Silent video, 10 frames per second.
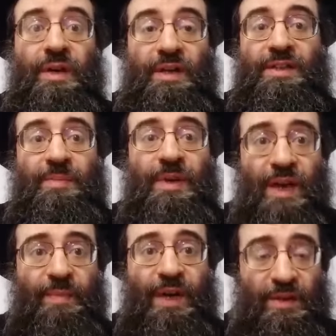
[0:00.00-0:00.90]
except in
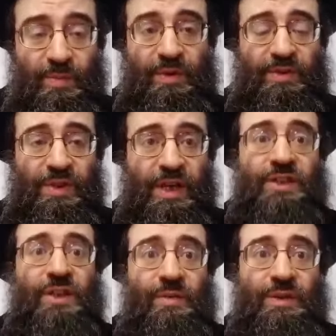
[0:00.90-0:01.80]
Yemenite
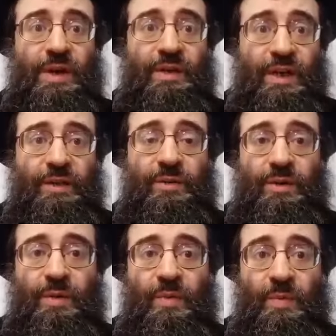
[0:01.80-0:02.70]
pronunciation, which I'll get to
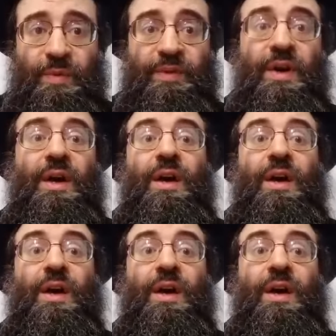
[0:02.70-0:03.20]
in a moment.